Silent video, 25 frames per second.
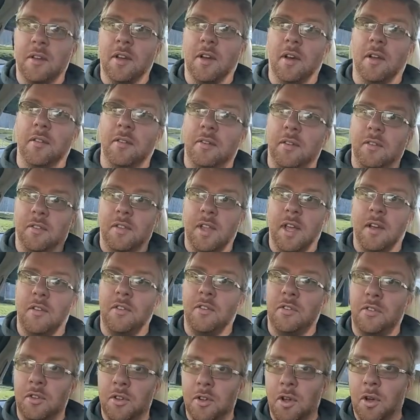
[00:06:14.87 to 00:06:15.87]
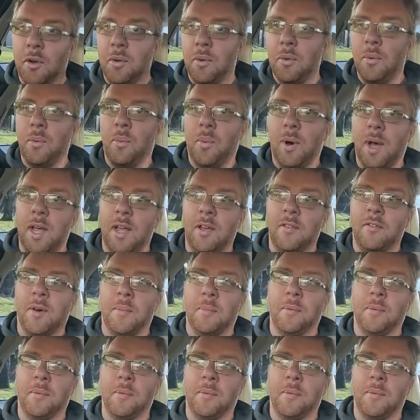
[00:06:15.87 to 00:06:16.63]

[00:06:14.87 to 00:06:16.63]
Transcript: cars is there is no way of